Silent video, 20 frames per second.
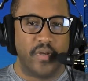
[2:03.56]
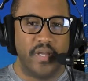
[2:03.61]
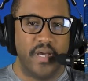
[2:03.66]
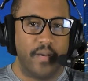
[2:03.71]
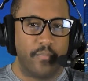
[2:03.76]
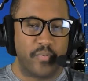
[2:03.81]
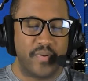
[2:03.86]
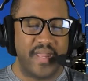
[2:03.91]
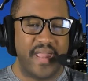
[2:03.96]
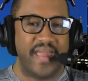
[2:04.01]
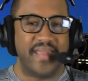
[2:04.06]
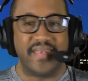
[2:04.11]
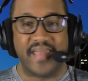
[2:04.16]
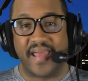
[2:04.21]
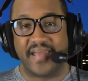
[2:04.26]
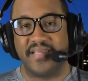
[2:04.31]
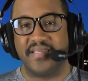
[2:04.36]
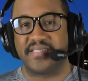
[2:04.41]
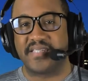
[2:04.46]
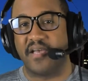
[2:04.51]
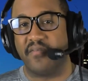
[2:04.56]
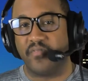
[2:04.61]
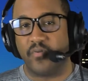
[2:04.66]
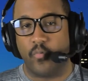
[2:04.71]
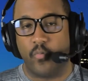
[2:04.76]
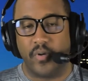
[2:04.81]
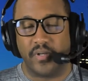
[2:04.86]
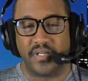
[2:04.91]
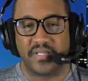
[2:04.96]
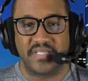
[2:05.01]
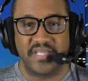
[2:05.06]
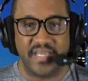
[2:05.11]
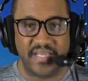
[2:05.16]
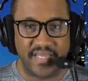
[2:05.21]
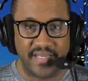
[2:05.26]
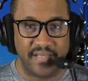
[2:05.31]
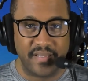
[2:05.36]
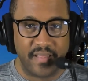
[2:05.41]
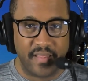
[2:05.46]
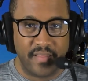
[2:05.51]
growing up, we had 97-1 a
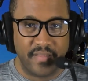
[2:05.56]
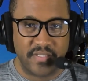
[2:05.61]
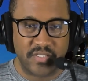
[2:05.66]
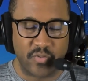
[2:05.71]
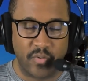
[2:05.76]
ticket.